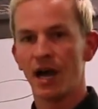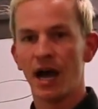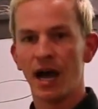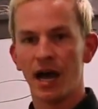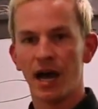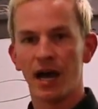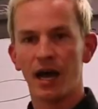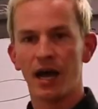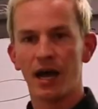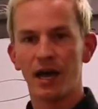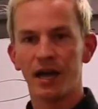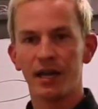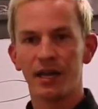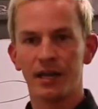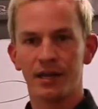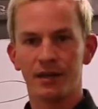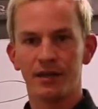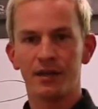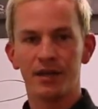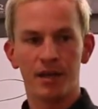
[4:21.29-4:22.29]

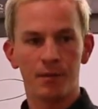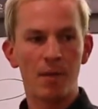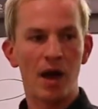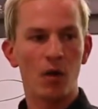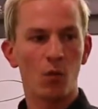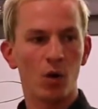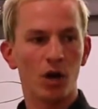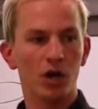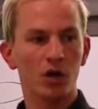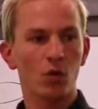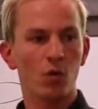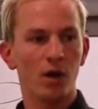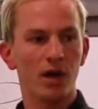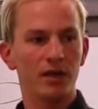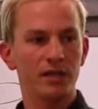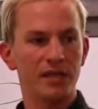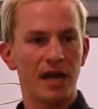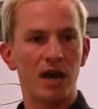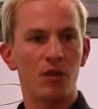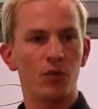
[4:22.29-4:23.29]
my work
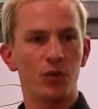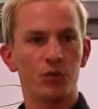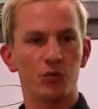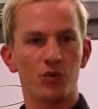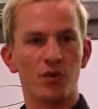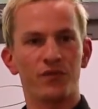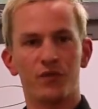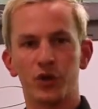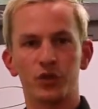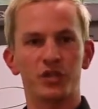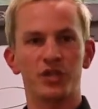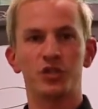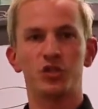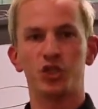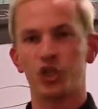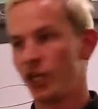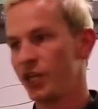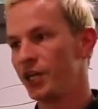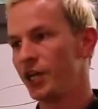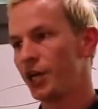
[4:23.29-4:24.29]
was I would reverse
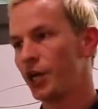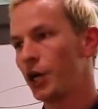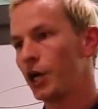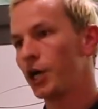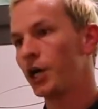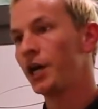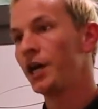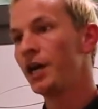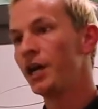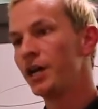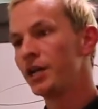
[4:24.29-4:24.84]
engineer